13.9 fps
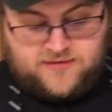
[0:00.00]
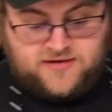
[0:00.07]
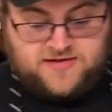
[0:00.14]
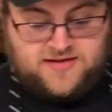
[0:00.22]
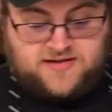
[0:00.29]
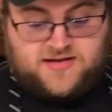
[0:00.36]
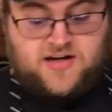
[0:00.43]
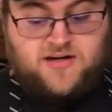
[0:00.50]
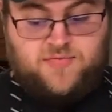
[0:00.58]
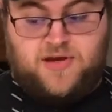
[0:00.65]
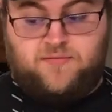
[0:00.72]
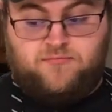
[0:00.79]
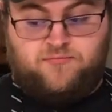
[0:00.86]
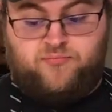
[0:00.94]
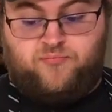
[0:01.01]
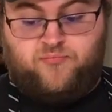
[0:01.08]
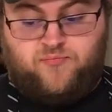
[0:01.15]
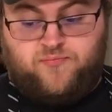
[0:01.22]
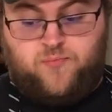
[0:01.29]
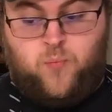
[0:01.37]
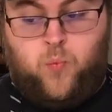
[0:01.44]
because it's gonna be
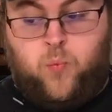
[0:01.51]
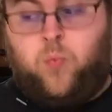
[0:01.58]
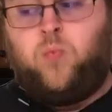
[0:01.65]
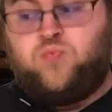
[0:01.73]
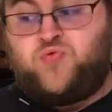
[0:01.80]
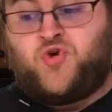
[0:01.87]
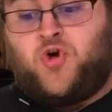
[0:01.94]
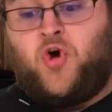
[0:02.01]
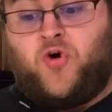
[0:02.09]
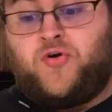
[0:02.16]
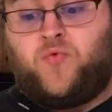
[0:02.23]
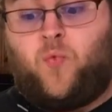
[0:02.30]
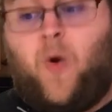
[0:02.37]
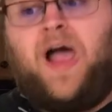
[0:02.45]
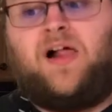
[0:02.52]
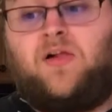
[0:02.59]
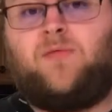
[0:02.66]
good,